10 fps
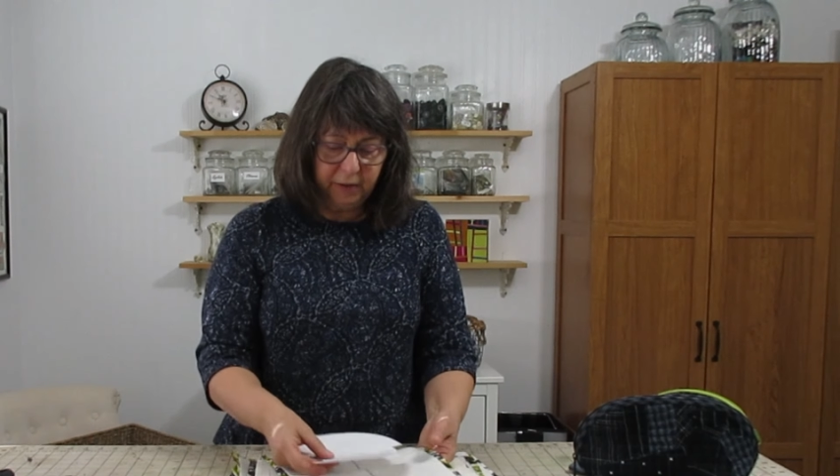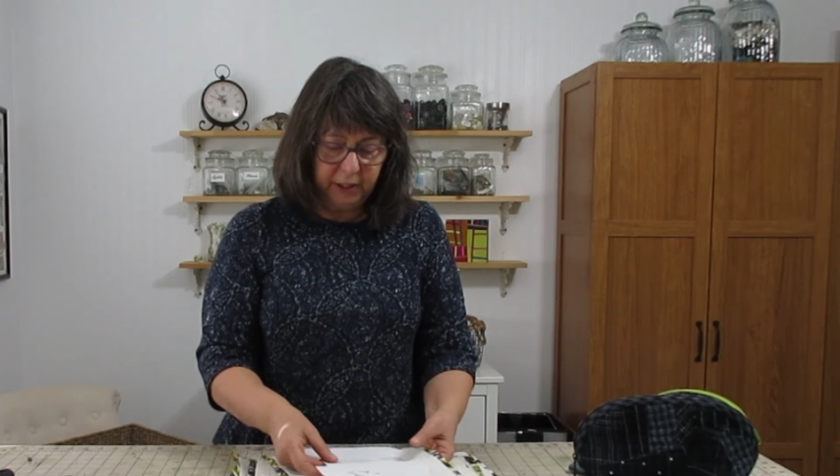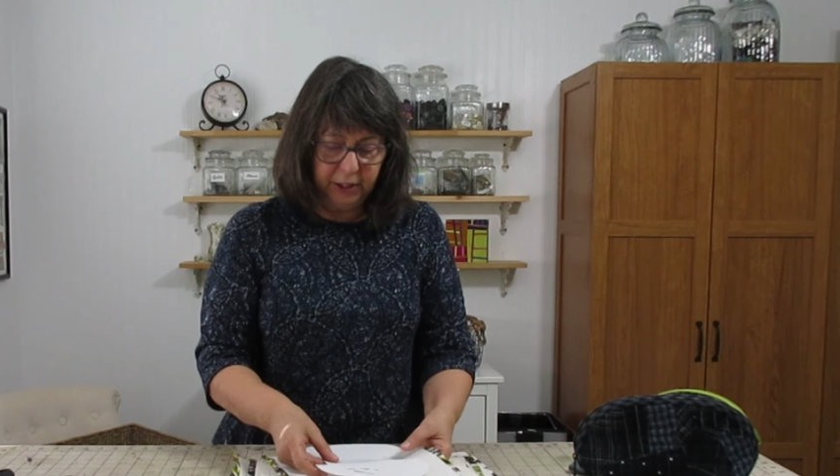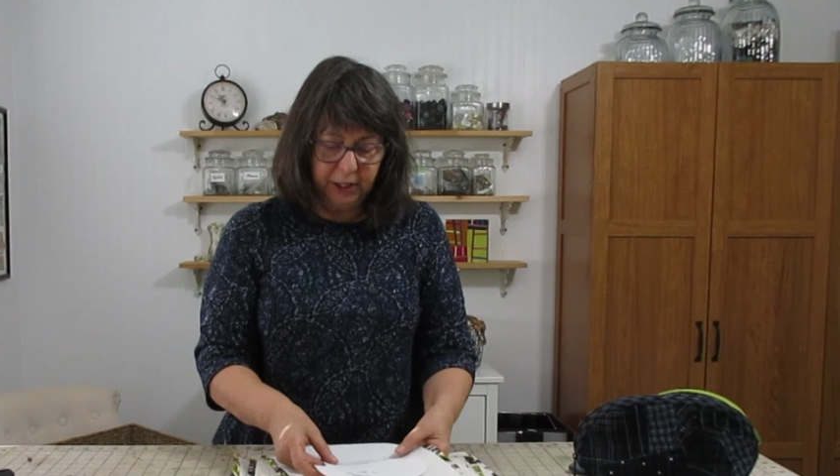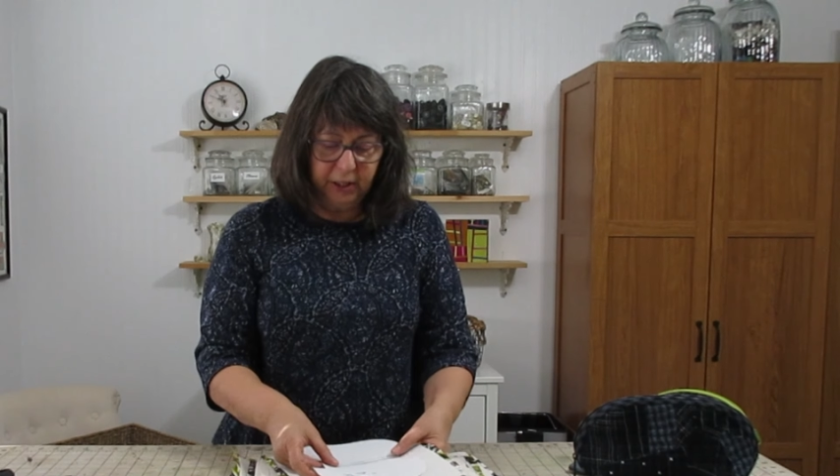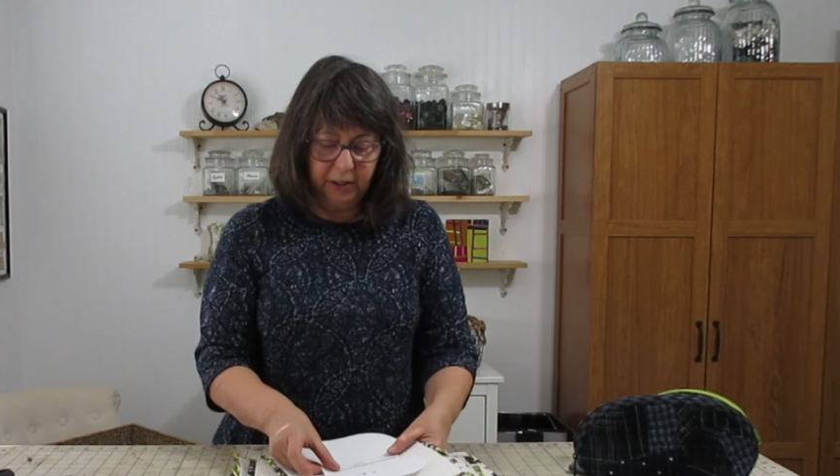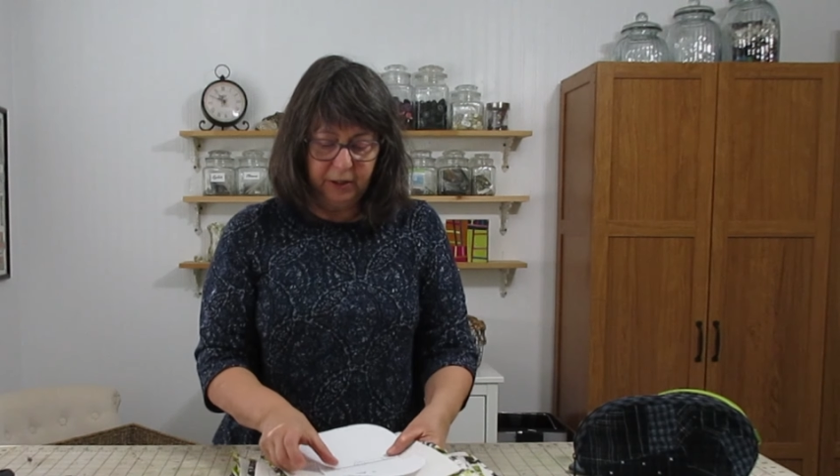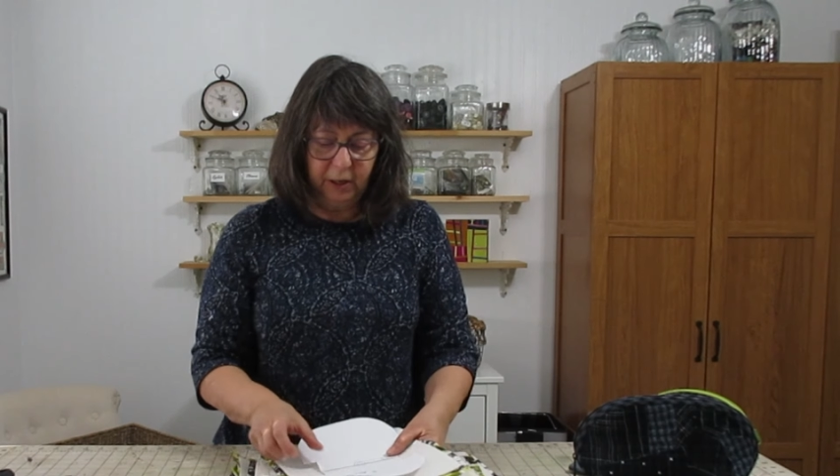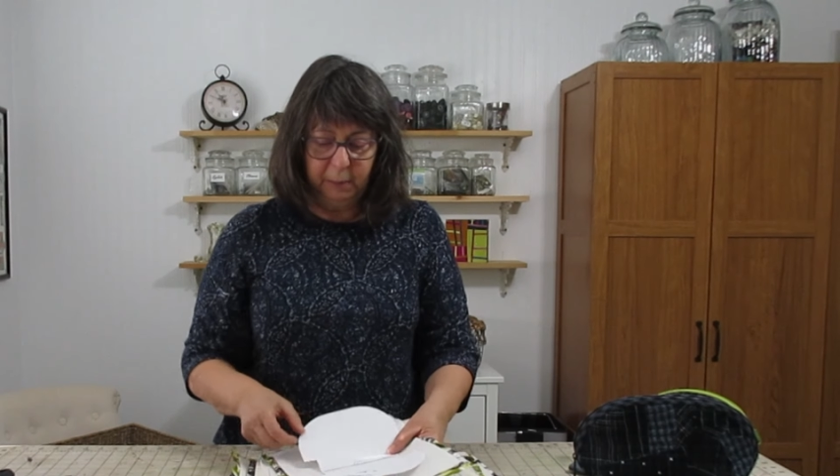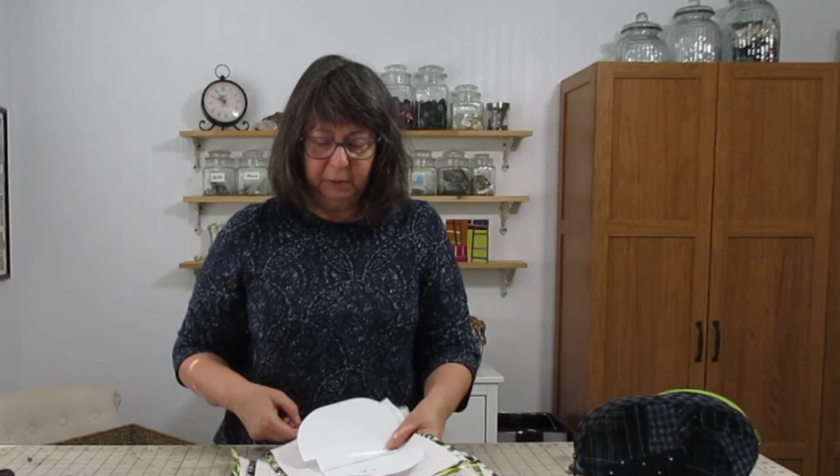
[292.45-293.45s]
stitching on
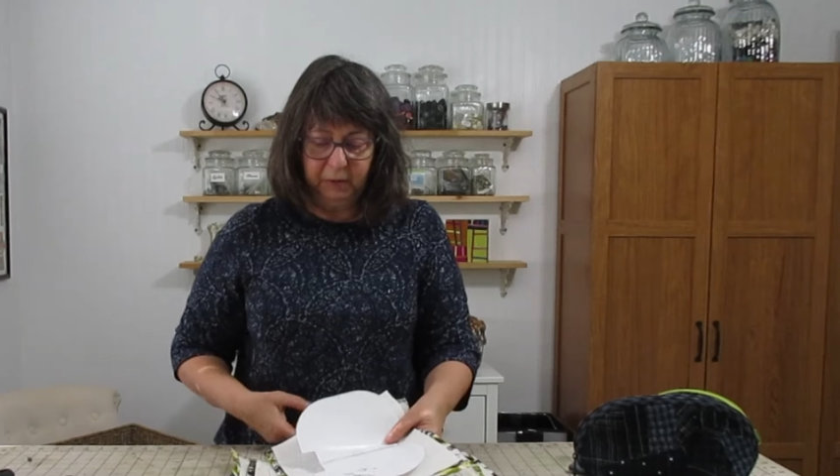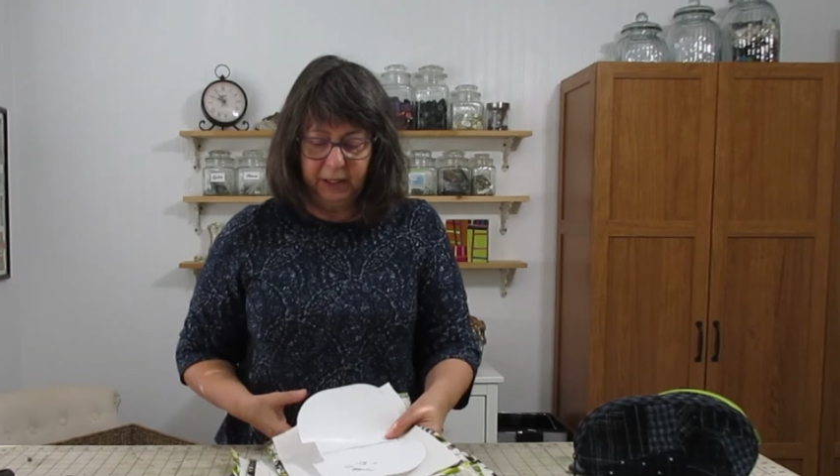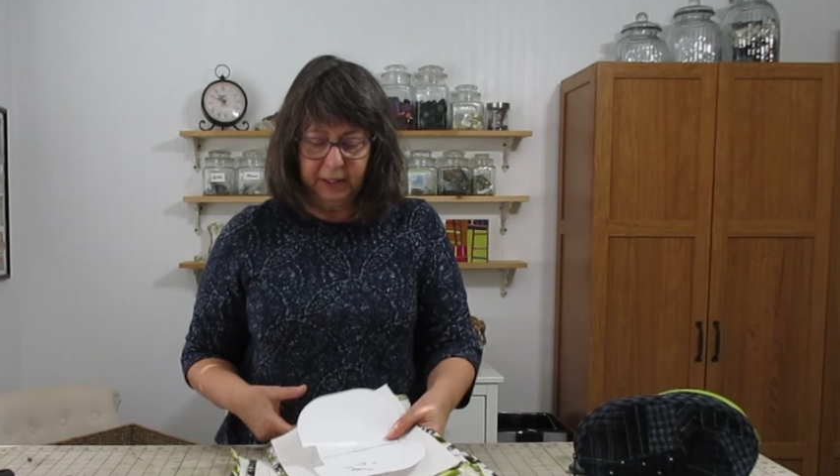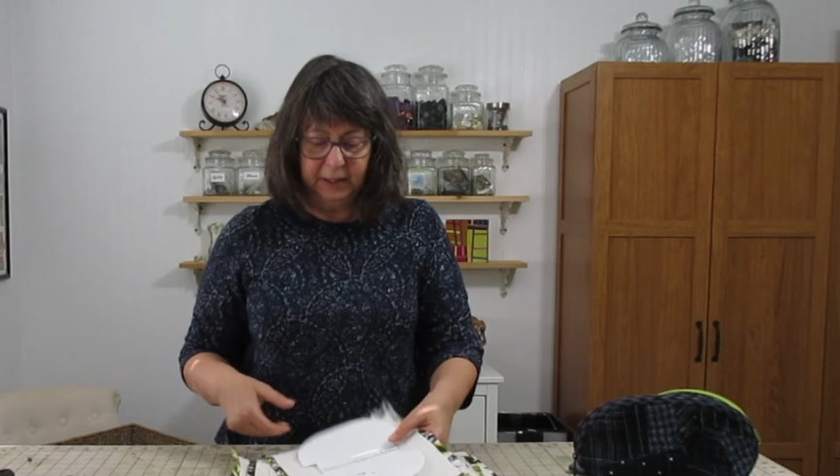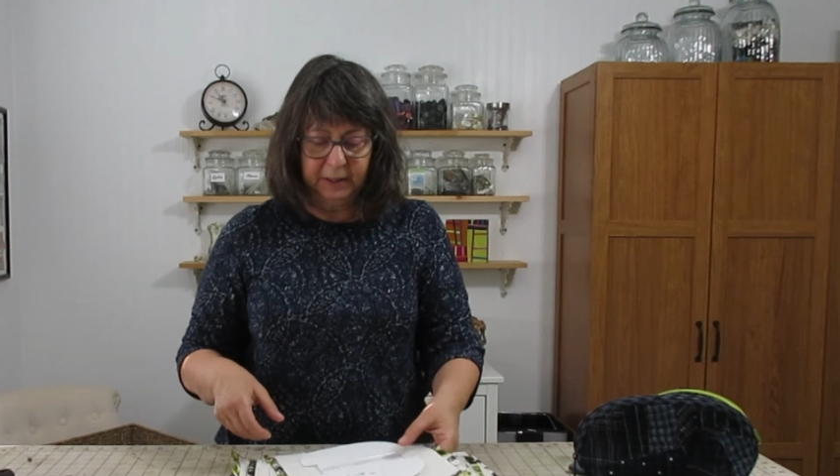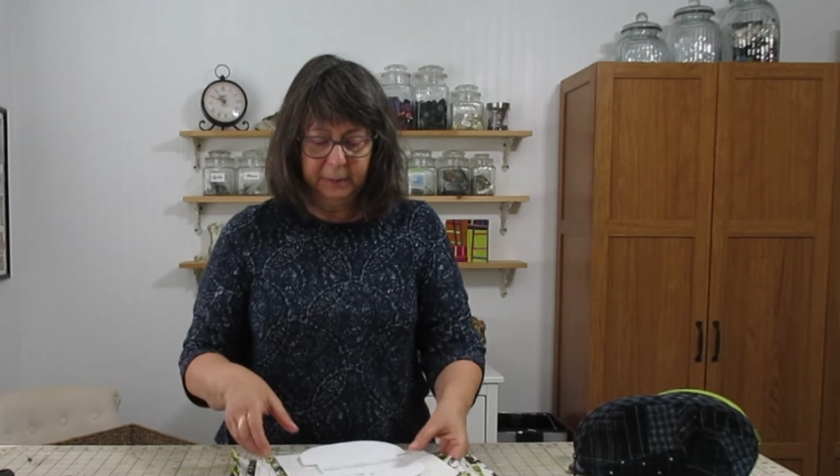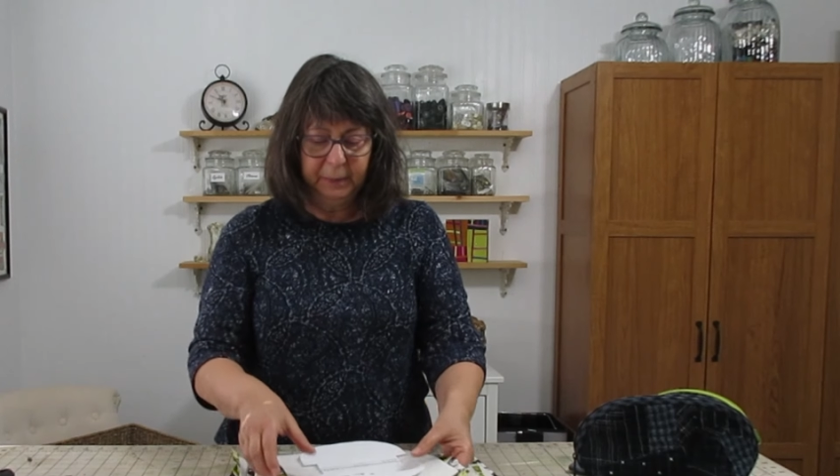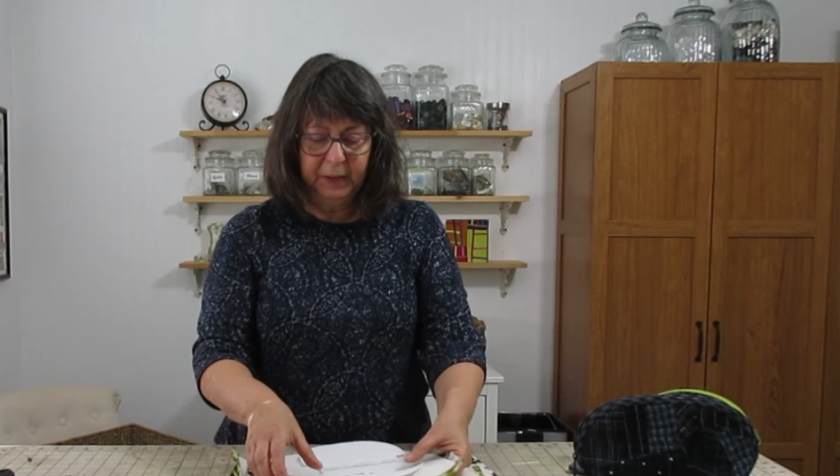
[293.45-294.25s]
top of this.